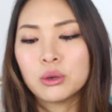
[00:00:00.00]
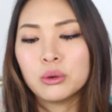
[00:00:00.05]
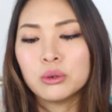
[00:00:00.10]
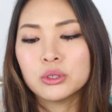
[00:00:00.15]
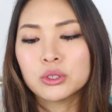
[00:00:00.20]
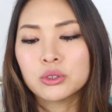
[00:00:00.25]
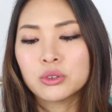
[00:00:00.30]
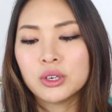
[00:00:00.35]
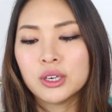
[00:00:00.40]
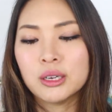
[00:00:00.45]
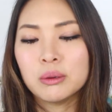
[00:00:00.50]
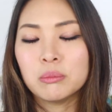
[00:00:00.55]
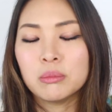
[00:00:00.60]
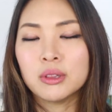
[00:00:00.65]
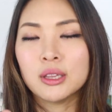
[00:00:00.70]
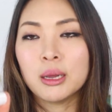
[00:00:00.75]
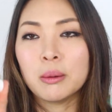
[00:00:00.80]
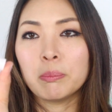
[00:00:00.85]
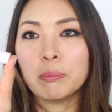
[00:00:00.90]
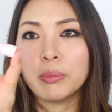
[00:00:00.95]
Cold cream
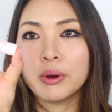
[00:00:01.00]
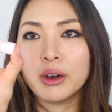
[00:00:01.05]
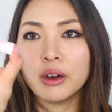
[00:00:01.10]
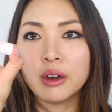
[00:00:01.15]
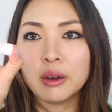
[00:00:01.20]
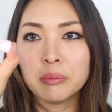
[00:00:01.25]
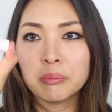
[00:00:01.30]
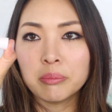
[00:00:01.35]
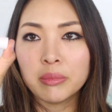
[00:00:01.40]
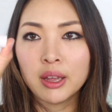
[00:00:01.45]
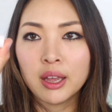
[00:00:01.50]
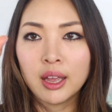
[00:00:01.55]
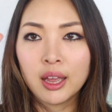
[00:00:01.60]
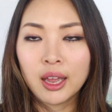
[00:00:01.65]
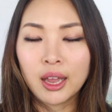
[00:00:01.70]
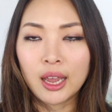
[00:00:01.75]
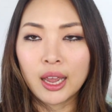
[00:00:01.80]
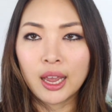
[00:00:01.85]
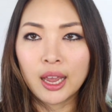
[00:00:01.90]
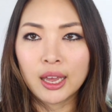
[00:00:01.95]
lip balm.
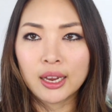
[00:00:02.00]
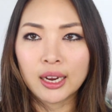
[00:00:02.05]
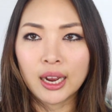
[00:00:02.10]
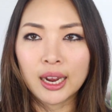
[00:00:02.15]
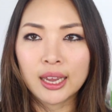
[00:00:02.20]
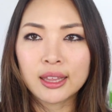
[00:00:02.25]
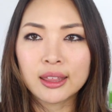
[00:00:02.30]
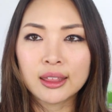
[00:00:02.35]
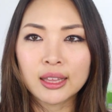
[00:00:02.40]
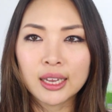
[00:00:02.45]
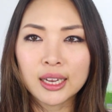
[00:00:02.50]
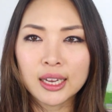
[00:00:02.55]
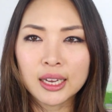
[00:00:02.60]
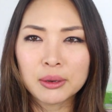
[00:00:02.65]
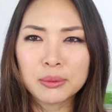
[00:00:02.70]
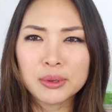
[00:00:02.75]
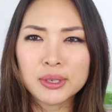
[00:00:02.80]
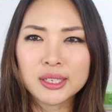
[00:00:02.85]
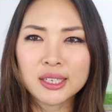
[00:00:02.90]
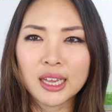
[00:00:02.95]
And I think
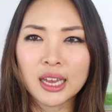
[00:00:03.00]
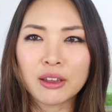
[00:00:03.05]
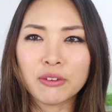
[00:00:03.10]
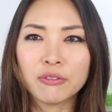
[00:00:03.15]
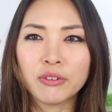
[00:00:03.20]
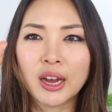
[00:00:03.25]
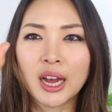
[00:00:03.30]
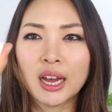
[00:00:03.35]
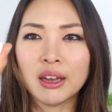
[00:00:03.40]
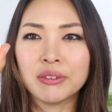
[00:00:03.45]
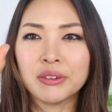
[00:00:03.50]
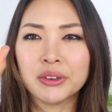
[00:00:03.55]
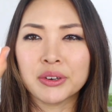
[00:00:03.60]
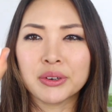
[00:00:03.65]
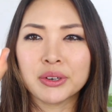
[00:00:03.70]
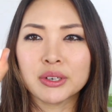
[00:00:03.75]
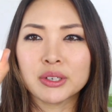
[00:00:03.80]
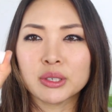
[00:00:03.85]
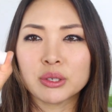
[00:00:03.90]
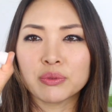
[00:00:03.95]
it was like 5
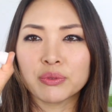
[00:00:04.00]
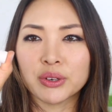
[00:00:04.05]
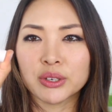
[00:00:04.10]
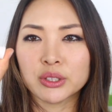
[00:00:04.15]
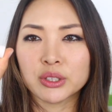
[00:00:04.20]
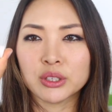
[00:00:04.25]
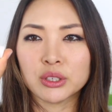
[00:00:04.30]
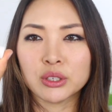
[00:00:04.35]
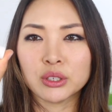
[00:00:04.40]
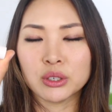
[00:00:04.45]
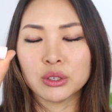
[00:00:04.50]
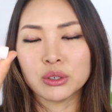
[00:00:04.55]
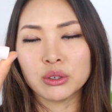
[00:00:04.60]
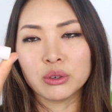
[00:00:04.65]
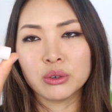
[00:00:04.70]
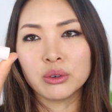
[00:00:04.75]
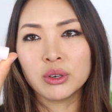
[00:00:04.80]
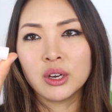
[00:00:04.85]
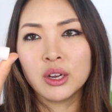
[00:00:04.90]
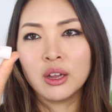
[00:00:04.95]
euros for 2.